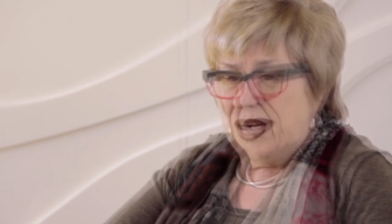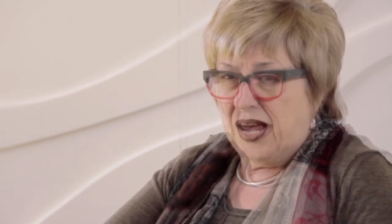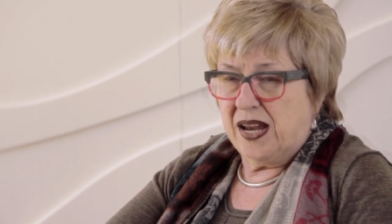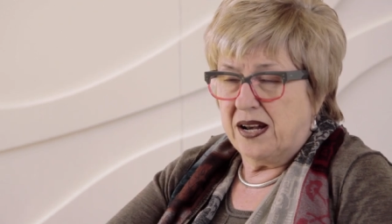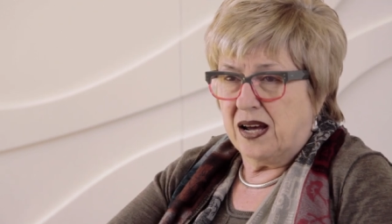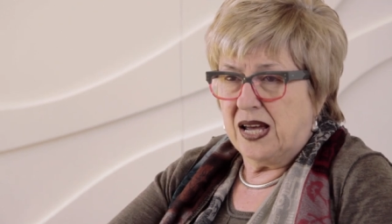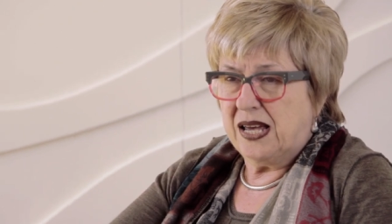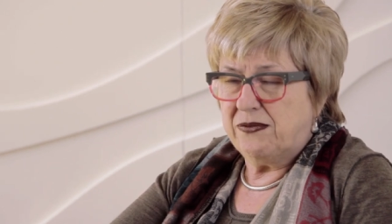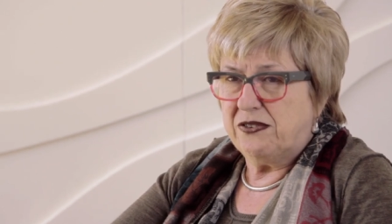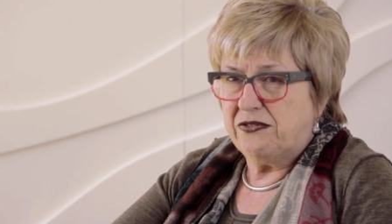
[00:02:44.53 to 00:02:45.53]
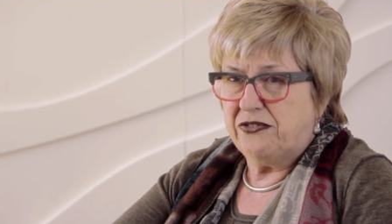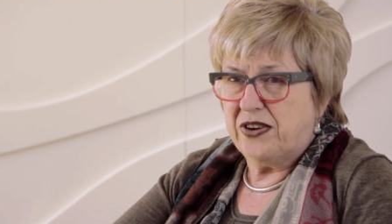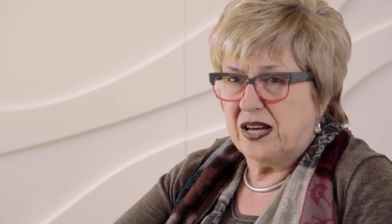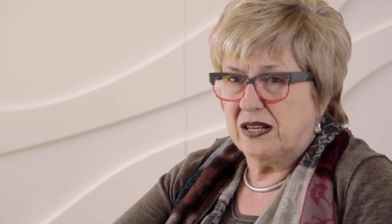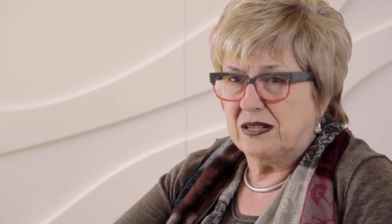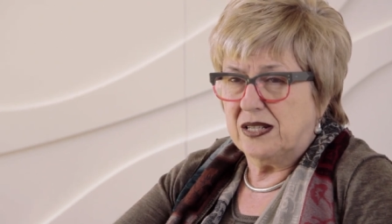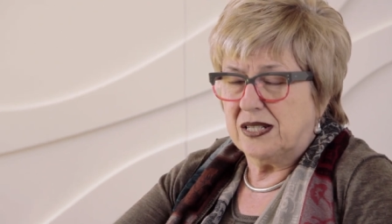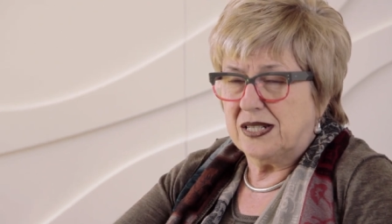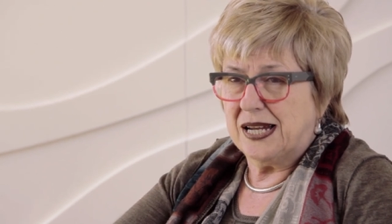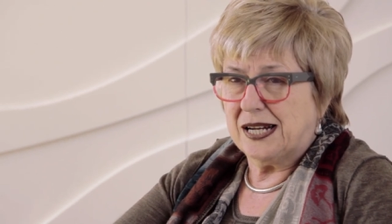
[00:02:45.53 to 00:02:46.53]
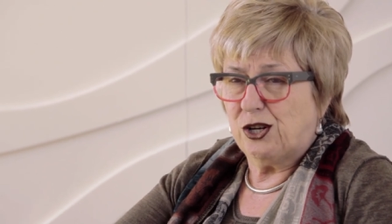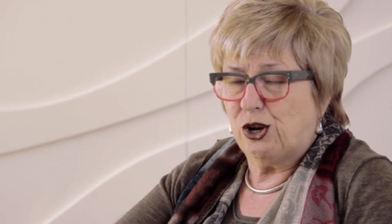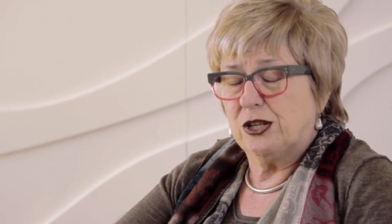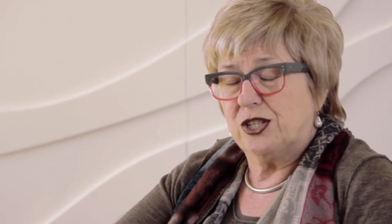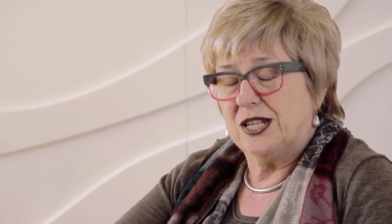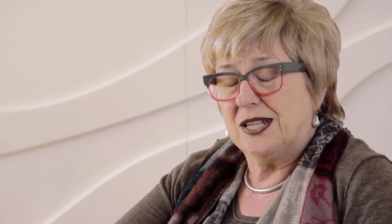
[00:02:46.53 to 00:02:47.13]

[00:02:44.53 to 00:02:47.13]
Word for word: And I haven't found that technology